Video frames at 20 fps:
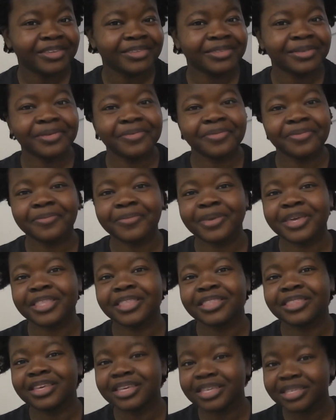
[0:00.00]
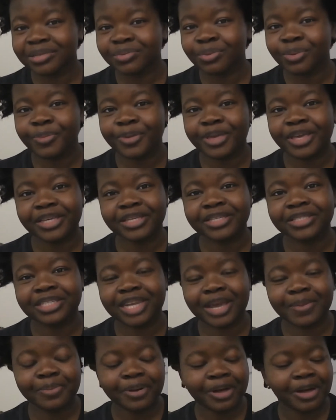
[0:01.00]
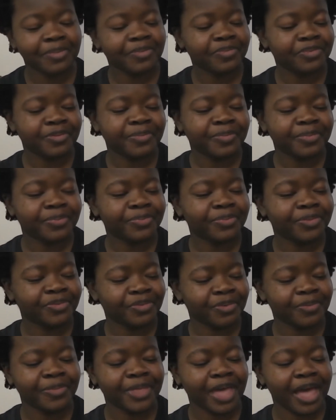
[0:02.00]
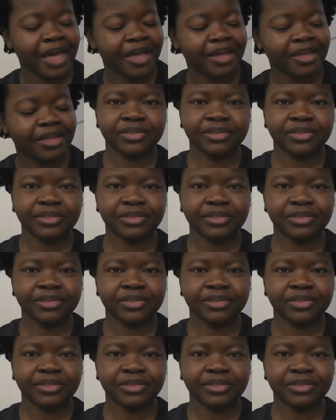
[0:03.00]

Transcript: So for me, this would be a step up from that.